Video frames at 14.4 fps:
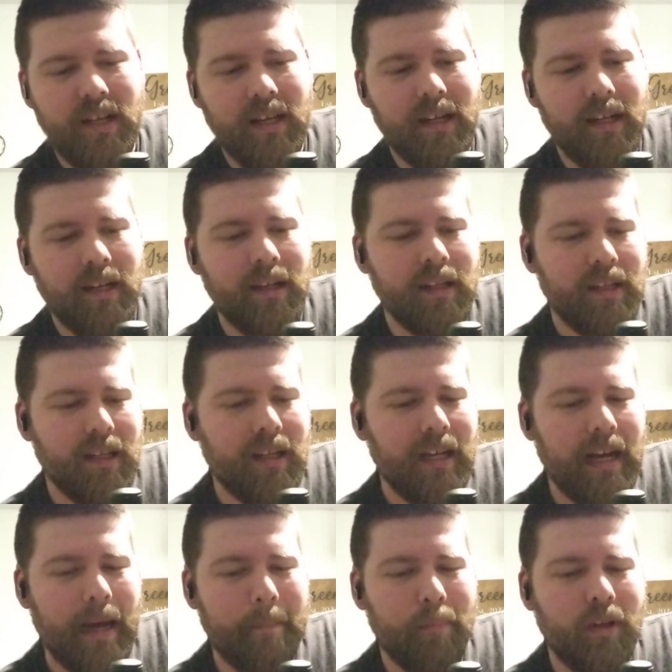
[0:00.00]
I
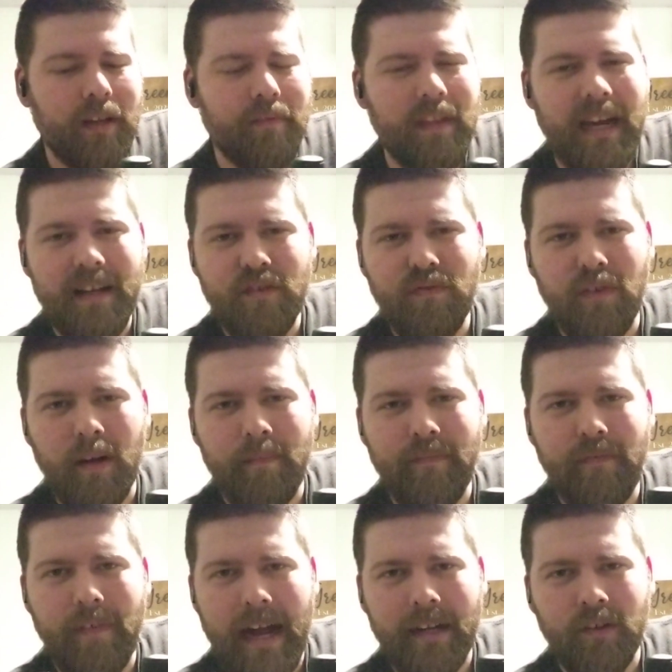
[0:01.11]
believe that's from
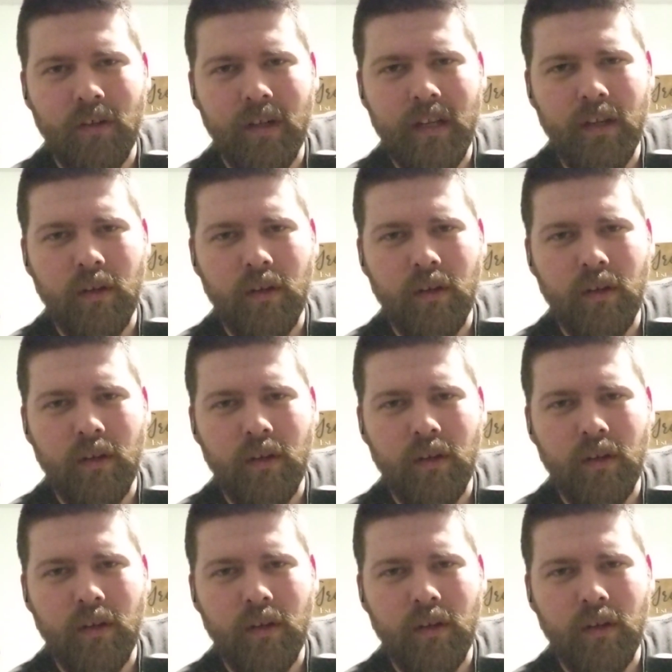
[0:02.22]
factory.